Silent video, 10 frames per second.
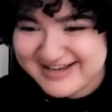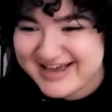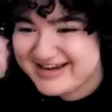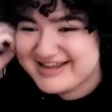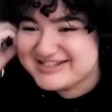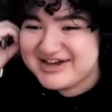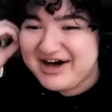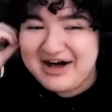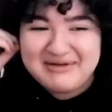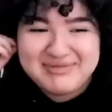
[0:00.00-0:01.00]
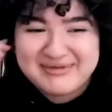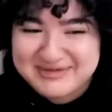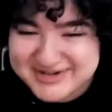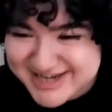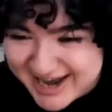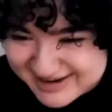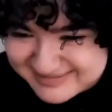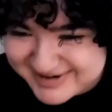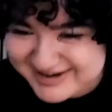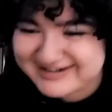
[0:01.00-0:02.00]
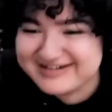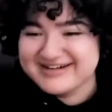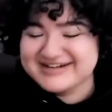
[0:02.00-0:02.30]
And it's all people would talk about.